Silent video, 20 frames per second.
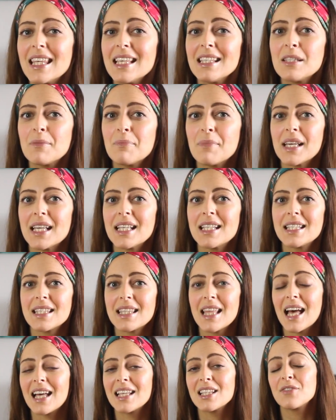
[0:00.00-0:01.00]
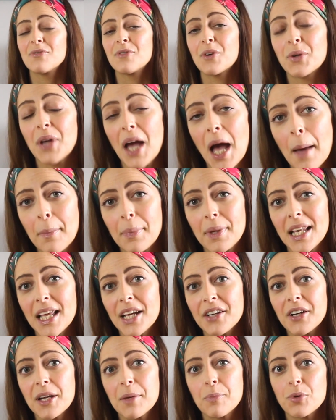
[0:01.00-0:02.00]
This means that
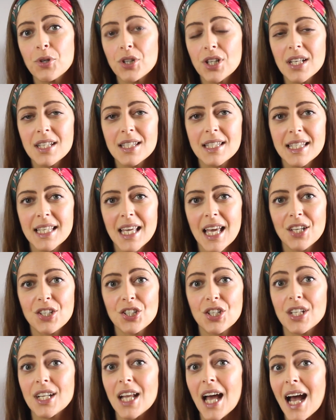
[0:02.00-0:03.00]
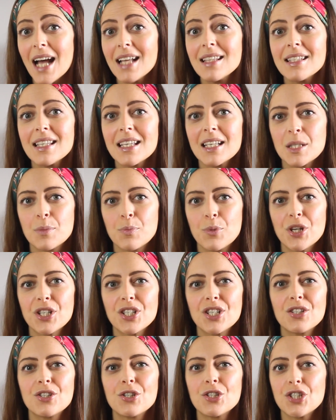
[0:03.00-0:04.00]
vocabulary, pronunciation, and
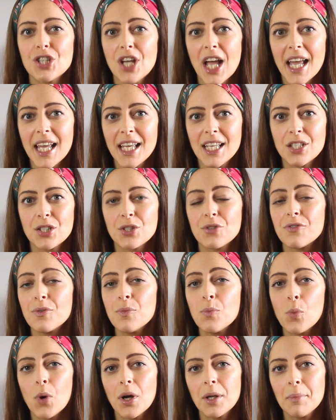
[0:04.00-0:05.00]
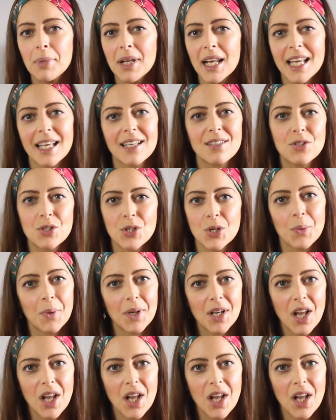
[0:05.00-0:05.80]
expressions change from one place to